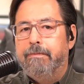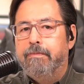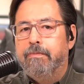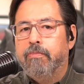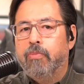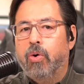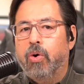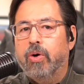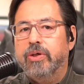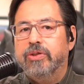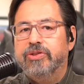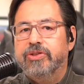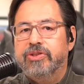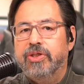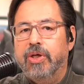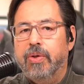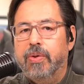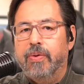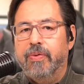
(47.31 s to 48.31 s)
more
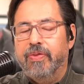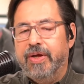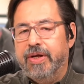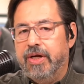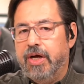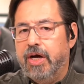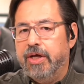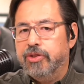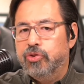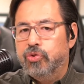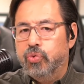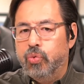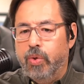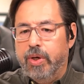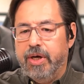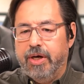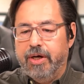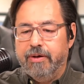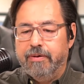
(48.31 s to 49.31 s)
so than on
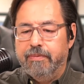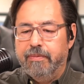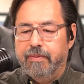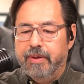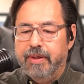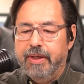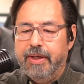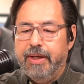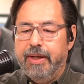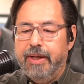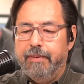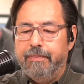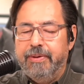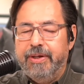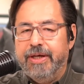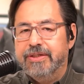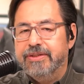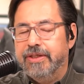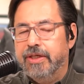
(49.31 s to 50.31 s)
Twitter,
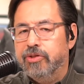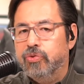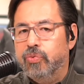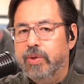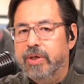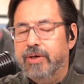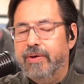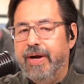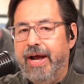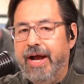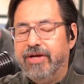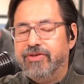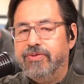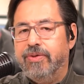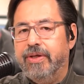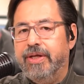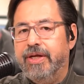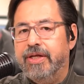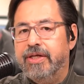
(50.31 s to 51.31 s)
because on Twitter,
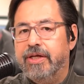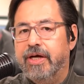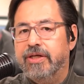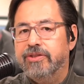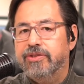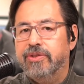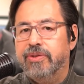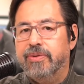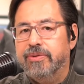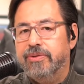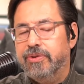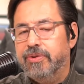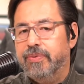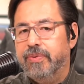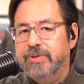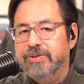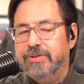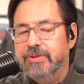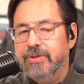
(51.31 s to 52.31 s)
actually, he does so
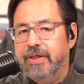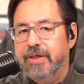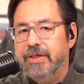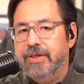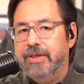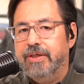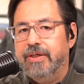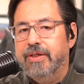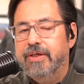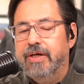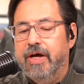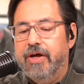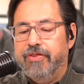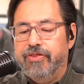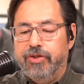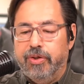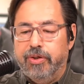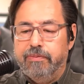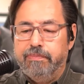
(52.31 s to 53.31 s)
through a
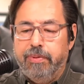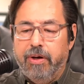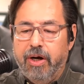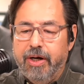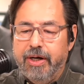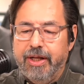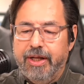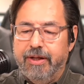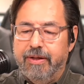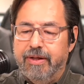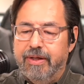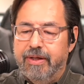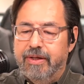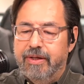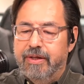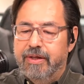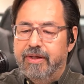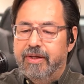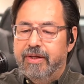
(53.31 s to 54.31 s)
third party.
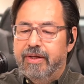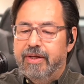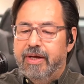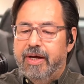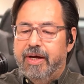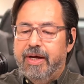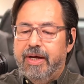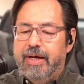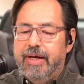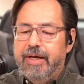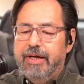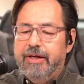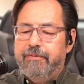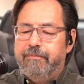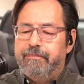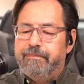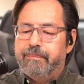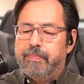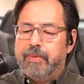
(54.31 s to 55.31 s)

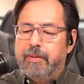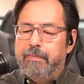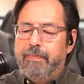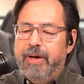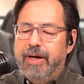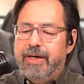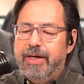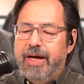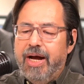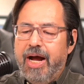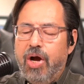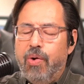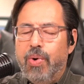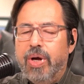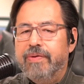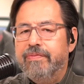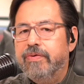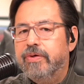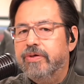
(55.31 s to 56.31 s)
But
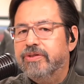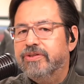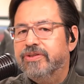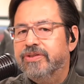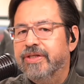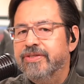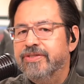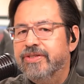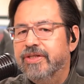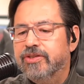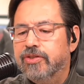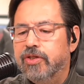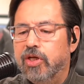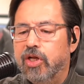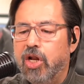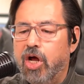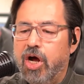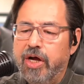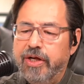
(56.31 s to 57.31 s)
however, since its
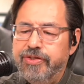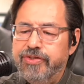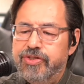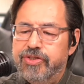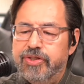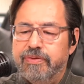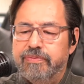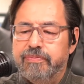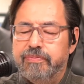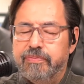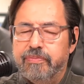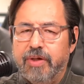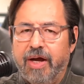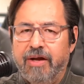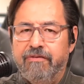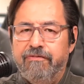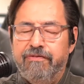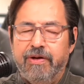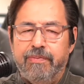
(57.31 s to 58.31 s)
launch
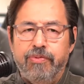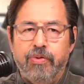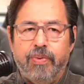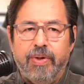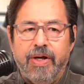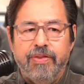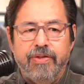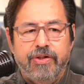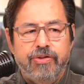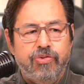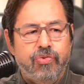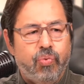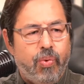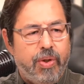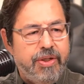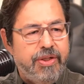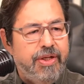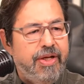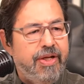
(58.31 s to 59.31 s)
on February the
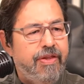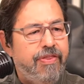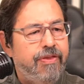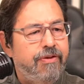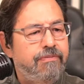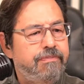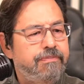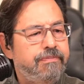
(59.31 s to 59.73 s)
20th,